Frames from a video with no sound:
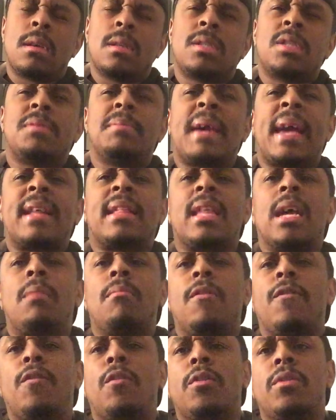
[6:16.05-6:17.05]
Smackdown
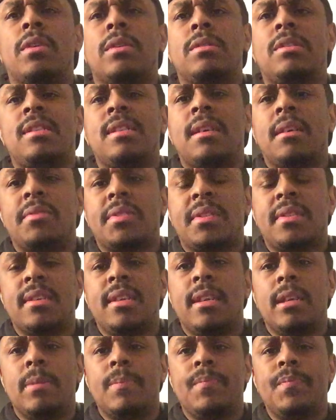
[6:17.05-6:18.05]
before
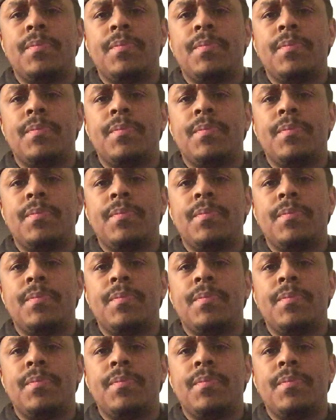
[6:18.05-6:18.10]
TLC,